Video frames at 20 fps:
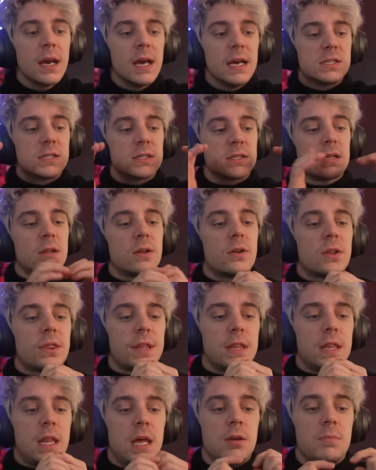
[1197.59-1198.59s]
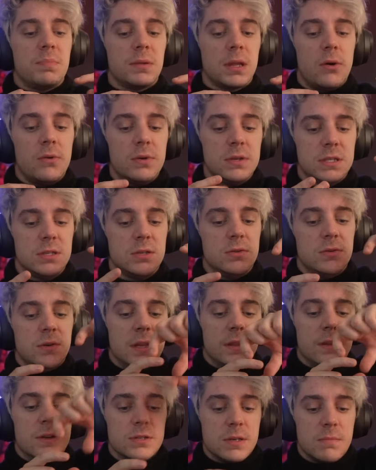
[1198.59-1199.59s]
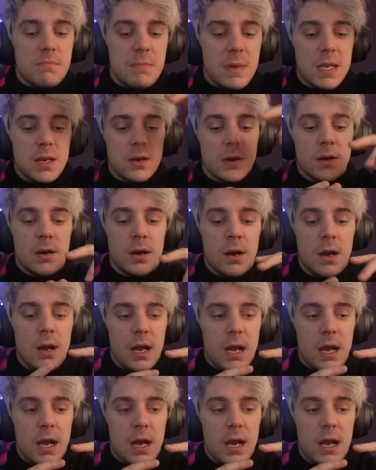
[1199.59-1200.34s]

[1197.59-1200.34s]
It's just a little thing that you blow into, and there's a meter,